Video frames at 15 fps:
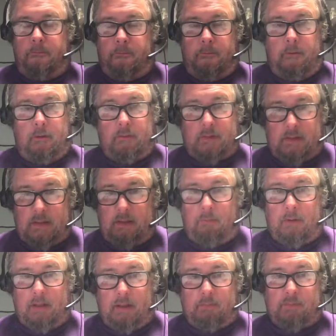you'll see
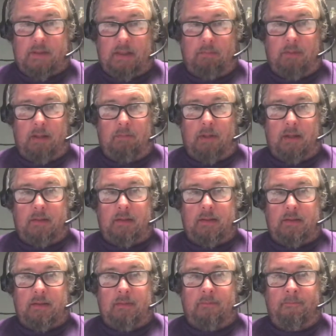what upset me about
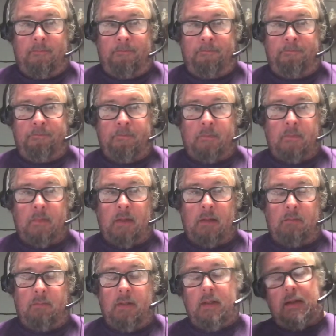this.
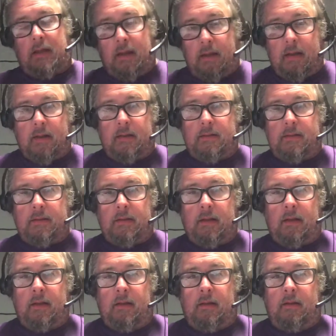Because
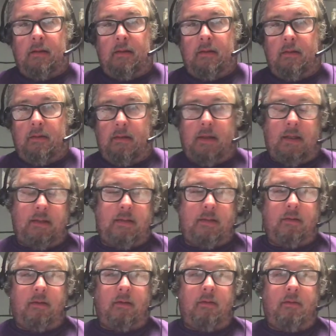they
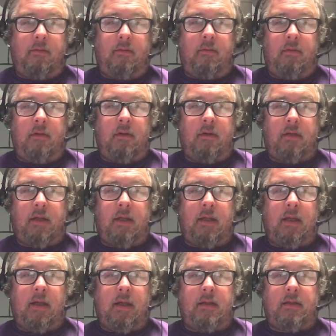started looking
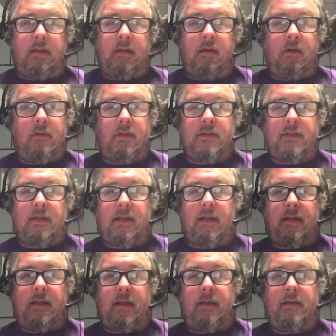at, and go to
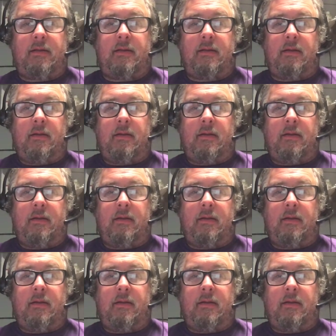slide 8,